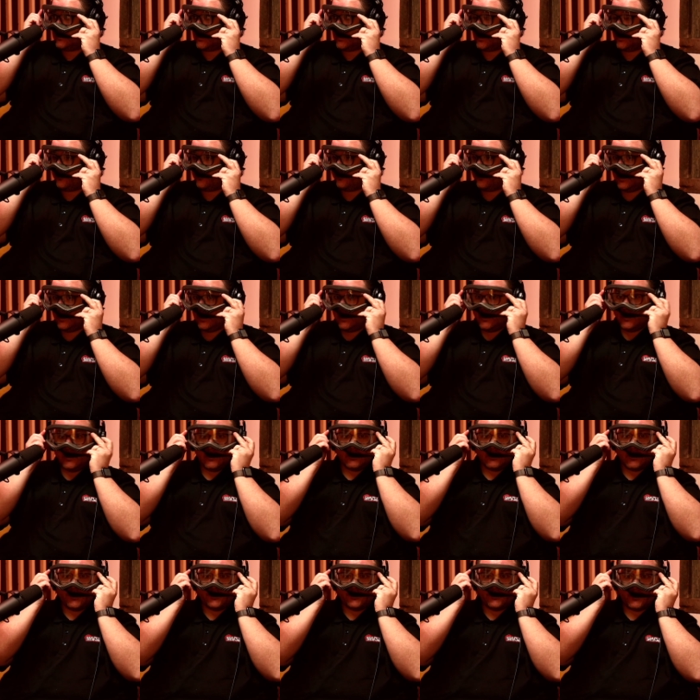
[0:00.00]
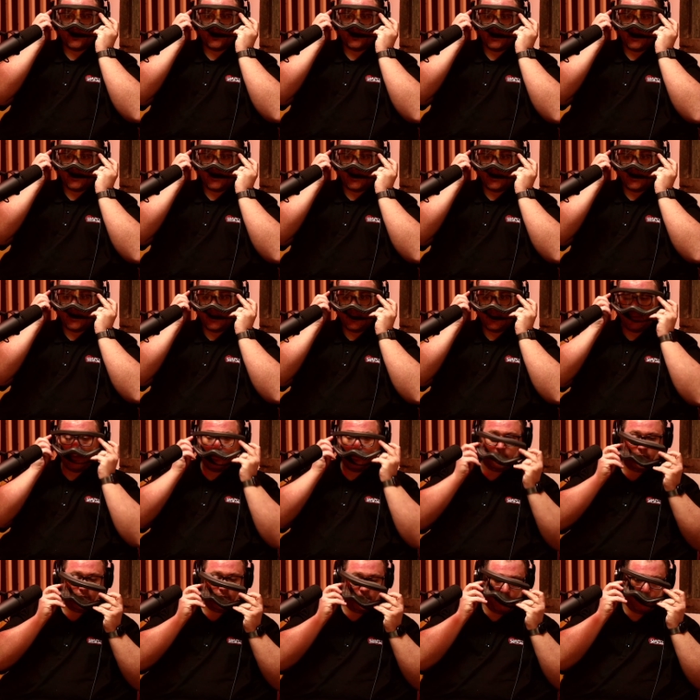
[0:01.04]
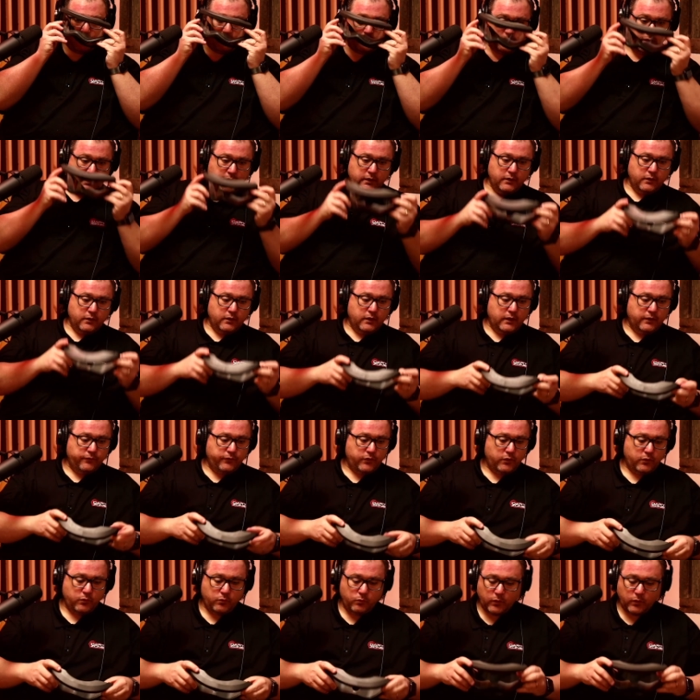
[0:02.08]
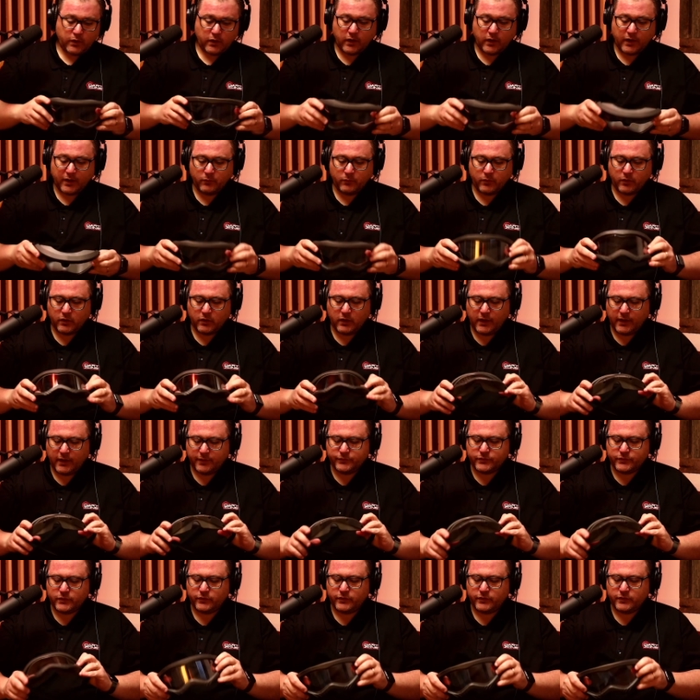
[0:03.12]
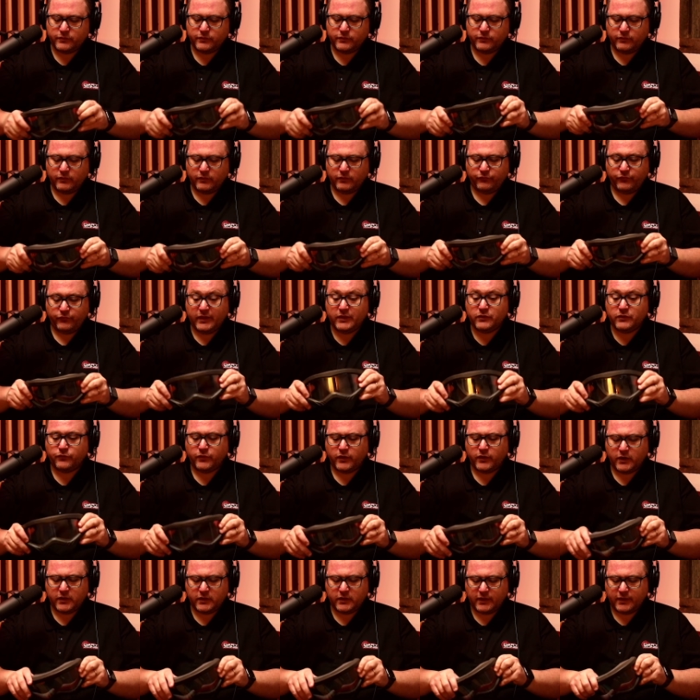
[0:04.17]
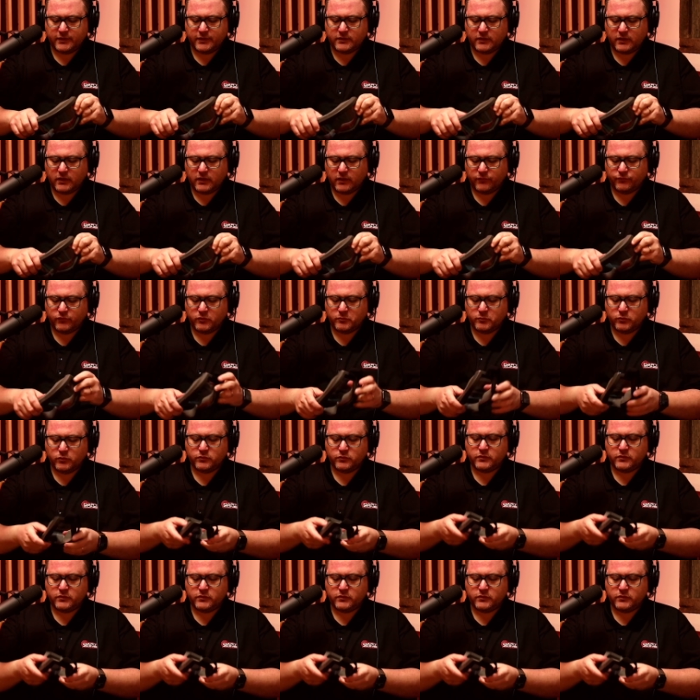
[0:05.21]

So allows you to play if you wear eyewear or not. So this fits very nice and comfortable.